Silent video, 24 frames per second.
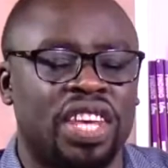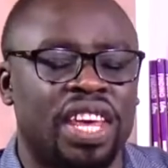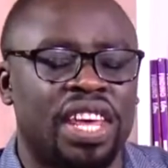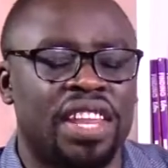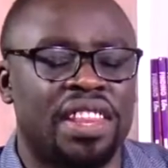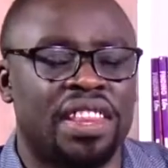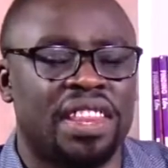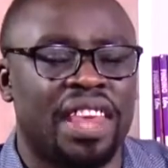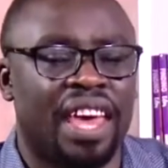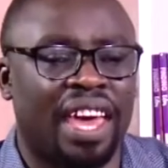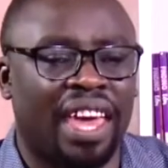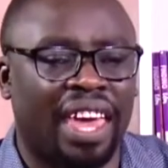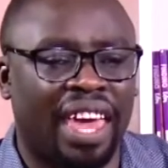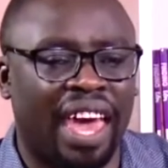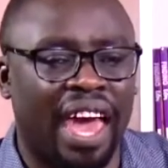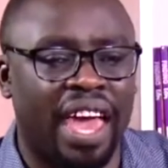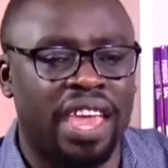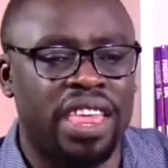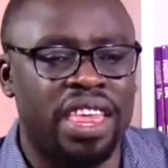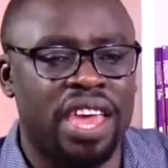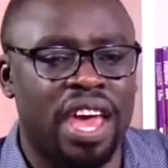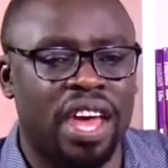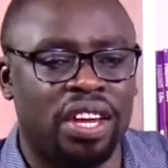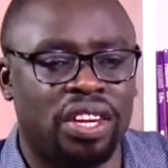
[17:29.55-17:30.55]
in the
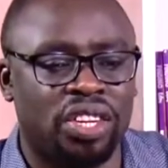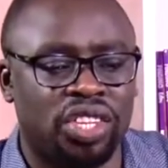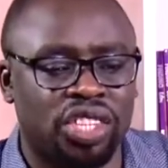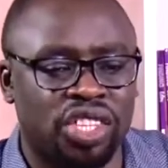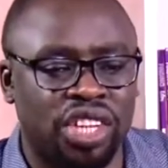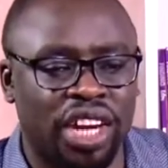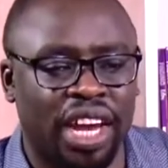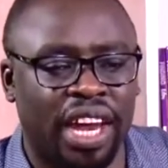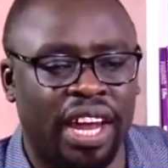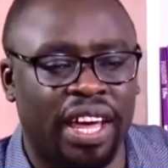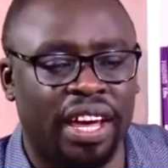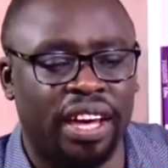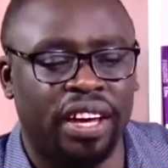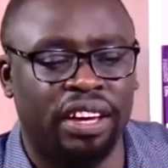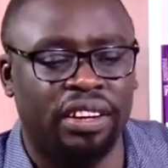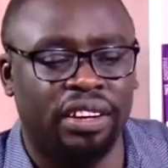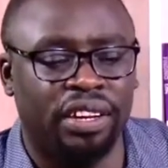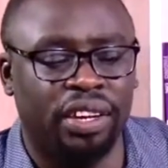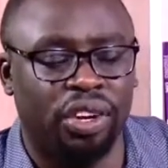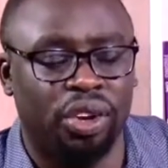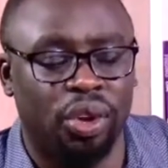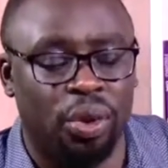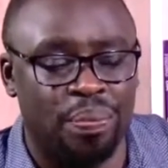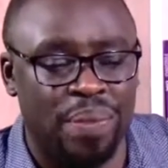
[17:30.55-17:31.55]
Kenya shilling
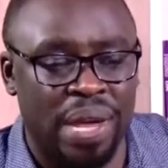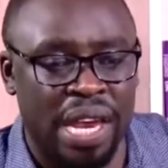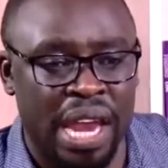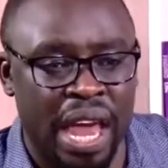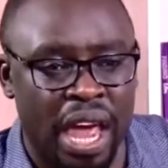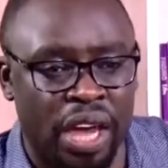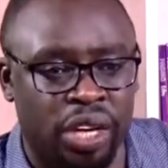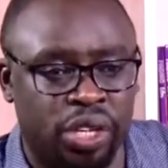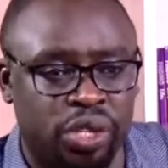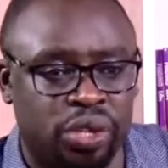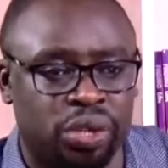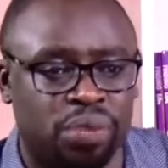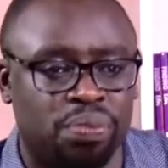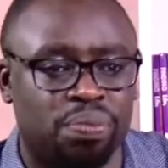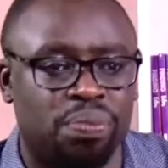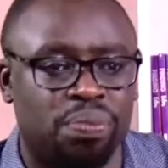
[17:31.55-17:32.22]
denomination,